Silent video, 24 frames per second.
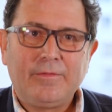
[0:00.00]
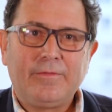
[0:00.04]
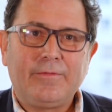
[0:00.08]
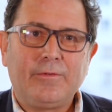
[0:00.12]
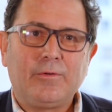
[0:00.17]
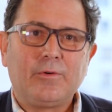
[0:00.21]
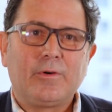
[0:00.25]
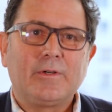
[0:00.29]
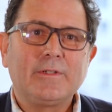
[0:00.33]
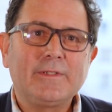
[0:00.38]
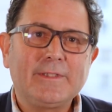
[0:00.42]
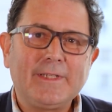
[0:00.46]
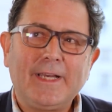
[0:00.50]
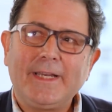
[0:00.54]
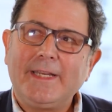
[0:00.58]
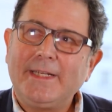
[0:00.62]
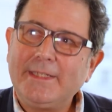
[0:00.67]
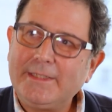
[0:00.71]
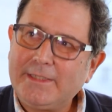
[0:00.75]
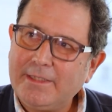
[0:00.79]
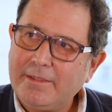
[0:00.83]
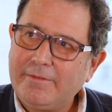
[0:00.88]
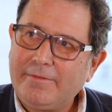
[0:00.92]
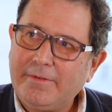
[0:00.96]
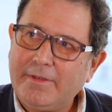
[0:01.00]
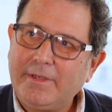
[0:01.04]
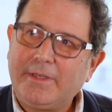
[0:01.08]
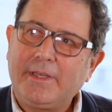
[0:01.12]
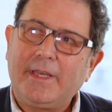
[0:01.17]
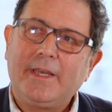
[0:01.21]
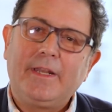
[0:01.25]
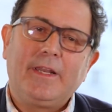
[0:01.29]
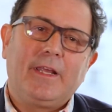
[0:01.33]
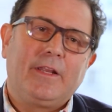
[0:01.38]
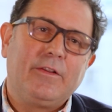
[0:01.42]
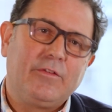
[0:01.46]
for scientific
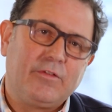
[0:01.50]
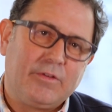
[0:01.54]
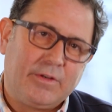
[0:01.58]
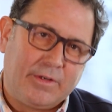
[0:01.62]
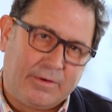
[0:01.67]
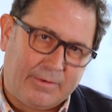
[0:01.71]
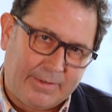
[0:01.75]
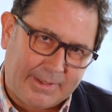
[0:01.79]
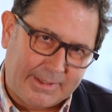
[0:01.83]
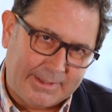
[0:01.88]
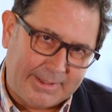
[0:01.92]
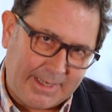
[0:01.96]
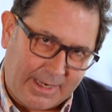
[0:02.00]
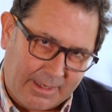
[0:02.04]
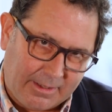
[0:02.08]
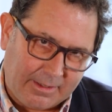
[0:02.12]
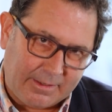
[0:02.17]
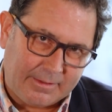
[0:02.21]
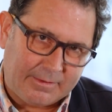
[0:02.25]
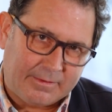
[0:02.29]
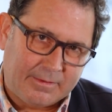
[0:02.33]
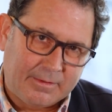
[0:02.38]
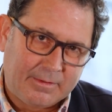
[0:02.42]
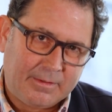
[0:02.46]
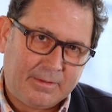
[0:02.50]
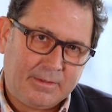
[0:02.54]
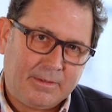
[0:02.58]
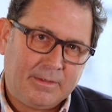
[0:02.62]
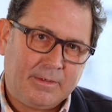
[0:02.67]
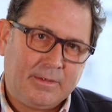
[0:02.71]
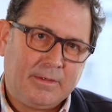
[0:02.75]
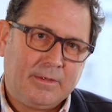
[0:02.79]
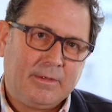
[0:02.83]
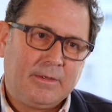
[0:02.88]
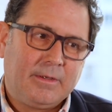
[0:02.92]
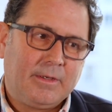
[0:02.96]
and engineering talent.
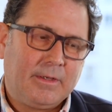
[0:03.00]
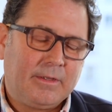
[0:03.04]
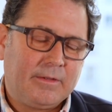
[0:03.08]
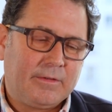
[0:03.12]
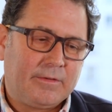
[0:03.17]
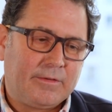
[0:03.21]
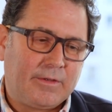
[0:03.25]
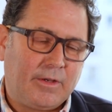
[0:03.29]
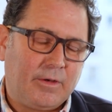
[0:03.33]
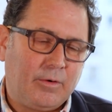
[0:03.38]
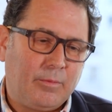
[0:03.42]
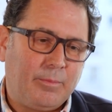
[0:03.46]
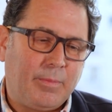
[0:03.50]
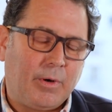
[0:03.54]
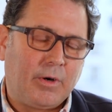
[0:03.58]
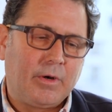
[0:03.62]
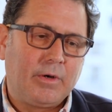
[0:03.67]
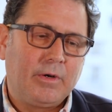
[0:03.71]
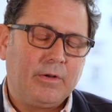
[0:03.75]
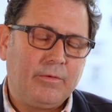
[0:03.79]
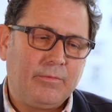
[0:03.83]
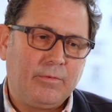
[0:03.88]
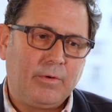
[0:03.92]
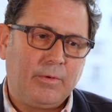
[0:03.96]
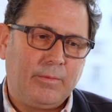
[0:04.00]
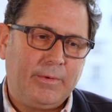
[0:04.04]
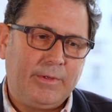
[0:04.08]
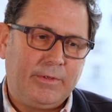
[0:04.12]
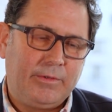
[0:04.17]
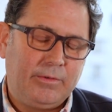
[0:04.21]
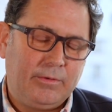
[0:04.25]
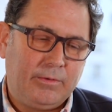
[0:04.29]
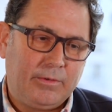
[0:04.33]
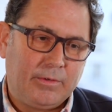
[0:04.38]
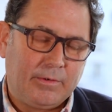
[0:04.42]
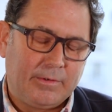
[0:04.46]
And so part of what we
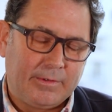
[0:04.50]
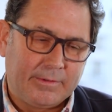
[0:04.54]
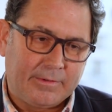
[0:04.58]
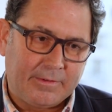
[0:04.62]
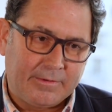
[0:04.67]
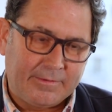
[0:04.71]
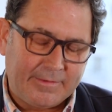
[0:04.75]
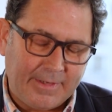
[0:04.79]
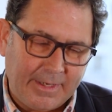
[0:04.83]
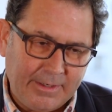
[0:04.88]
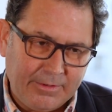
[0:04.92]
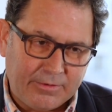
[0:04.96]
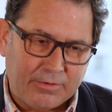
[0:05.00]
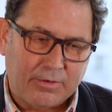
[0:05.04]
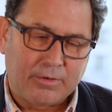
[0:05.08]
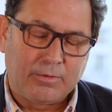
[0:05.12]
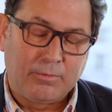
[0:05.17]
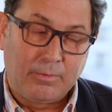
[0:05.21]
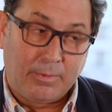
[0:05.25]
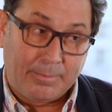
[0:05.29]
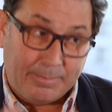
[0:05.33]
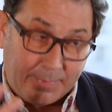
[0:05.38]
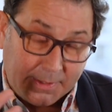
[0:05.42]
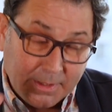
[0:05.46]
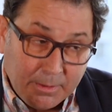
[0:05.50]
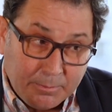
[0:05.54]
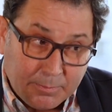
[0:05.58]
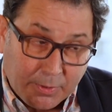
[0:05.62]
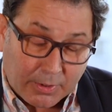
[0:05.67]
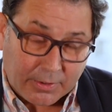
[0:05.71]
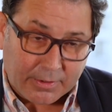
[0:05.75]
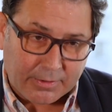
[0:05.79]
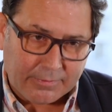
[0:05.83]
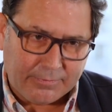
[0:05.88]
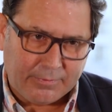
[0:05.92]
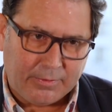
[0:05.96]
do here at the center, a big
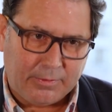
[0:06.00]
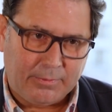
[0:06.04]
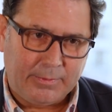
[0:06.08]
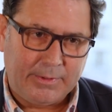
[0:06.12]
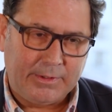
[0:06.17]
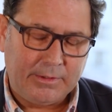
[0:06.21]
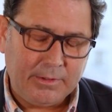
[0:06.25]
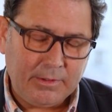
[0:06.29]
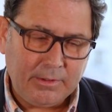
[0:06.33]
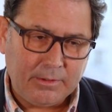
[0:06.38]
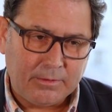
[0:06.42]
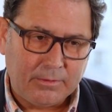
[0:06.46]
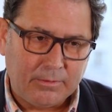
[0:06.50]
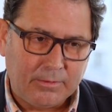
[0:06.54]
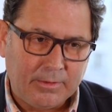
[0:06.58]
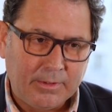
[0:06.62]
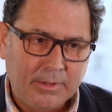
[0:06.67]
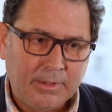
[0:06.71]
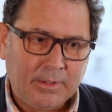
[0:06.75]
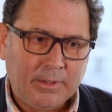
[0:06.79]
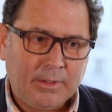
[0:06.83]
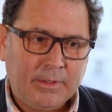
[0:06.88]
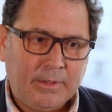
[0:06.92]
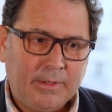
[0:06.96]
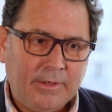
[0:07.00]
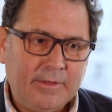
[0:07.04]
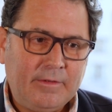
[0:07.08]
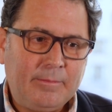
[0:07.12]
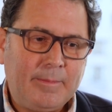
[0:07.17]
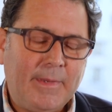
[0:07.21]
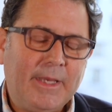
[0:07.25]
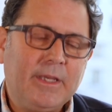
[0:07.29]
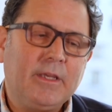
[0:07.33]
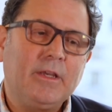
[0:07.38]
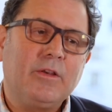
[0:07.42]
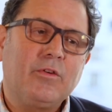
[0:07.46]
part of what we do, is
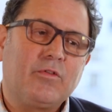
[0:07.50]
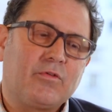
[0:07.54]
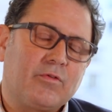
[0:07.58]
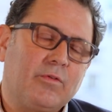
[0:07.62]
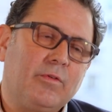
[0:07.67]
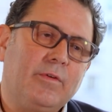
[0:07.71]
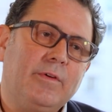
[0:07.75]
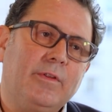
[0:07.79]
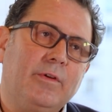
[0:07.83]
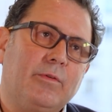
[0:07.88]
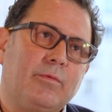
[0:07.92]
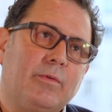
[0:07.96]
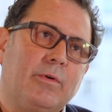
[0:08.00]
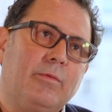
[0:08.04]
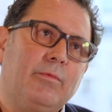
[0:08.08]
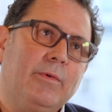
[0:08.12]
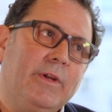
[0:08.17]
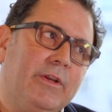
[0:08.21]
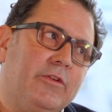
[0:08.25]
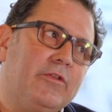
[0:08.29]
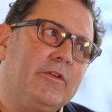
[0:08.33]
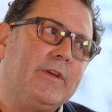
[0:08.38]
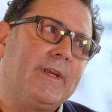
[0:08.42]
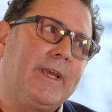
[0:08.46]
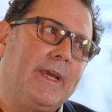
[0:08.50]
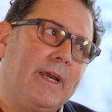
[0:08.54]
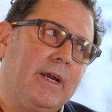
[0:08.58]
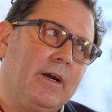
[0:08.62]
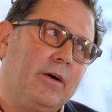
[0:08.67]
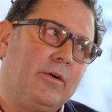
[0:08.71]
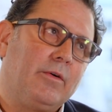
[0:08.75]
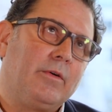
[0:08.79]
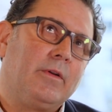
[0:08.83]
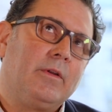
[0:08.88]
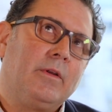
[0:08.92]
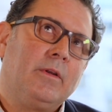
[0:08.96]
making sure that we're reaching
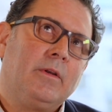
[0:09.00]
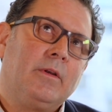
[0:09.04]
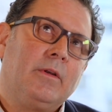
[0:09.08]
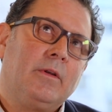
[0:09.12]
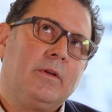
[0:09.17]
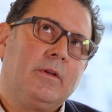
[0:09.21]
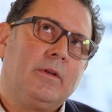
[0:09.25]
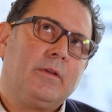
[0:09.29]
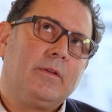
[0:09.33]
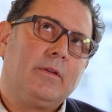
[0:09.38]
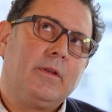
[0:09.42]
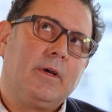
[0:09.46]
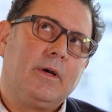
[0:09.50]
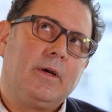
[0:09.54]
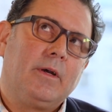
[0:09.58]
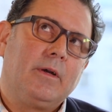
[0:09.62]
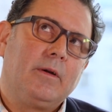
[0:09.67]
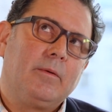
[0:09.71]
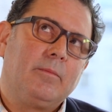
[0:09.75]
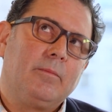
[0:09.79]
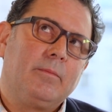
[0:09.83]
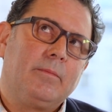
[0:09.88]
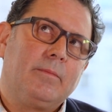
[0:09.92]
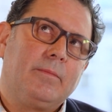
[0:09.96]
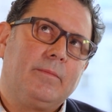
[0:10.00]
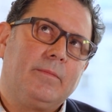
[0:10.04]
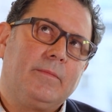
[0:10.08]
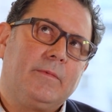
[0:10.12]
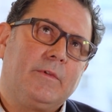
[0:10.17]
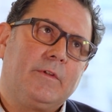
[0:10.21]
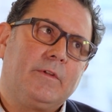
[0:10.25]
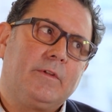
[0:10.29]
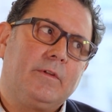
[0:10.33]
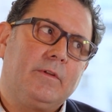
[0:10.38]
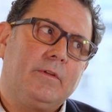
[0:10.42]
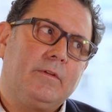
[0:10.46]
out um,
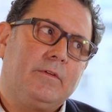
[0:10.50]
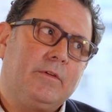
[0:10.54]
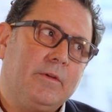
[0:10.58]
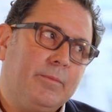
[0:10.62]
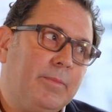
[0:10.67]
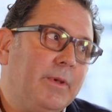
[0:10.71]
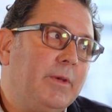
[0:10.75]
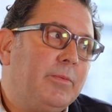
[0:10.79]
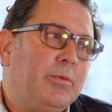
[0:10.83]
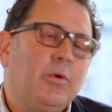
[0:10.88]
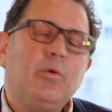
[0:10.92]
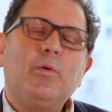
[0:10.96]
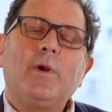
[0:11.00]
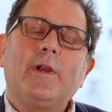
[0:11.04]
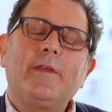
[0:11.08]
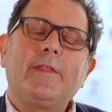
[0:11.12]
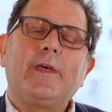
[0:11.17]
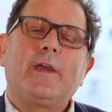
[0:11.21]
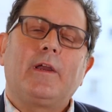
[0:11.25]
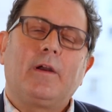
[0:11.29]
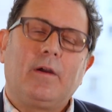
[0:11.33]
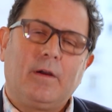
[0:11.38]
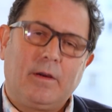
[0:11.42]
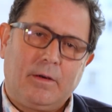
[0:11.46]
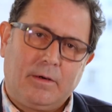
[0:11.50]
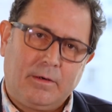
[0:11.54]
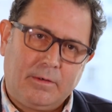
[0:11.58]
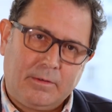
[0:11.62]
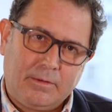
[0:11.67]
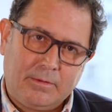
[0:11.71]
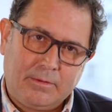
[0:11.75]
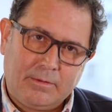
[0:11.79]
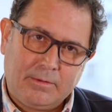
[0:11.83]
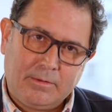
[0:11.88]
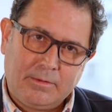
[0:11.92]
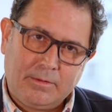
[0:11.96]
to people where they
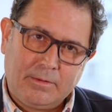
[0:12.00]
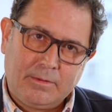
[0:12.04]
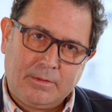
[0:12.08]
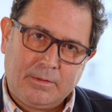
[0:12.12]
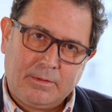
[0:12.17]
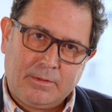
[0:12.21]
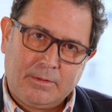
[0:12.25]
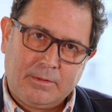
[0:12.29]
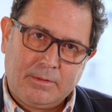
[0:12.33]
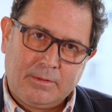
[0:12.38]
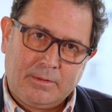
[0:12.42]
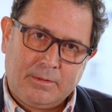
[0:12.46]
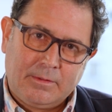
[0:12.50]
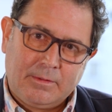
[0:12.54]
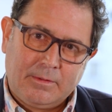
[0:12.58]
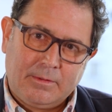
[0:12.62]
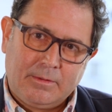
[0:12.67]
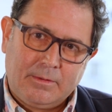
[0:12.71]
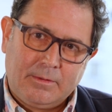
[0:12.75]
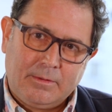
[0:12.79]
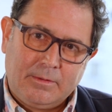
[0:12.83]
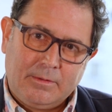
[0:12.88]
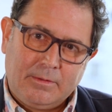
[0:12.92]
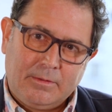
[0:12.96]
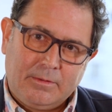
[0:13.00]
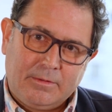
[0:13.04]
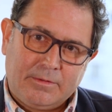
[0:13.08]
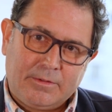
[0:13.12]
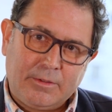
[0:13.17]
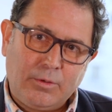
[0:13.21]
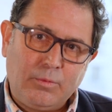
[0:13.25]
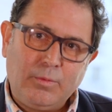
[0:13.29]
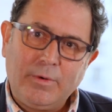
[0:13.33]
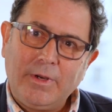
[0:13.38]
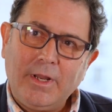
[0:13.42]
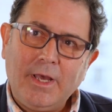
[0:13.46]
are.
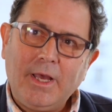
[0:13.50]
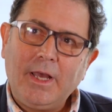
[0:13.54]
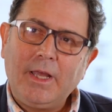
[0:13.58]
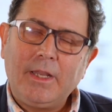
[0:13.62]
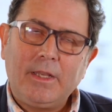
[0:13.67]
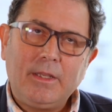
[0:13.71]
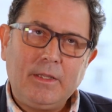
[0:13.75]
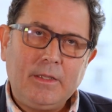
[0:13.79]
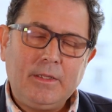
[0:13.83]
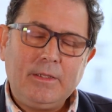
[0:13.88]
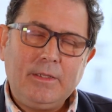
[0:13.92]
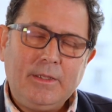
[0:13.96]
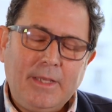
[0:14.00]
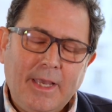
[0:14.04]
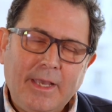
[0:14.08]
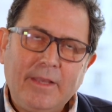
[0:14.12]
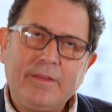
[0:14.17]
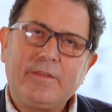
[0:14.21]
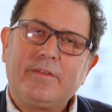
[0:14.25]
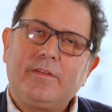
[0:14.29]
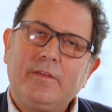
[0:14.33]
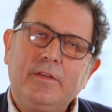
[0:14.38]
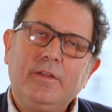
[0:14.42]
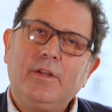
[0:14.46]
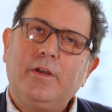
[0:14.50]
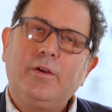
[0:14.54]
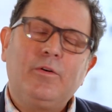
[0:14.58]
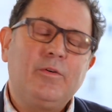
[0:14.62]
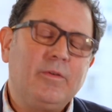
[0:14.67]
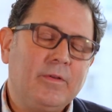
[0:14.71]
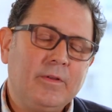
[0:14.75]
So we're not, yes, you know,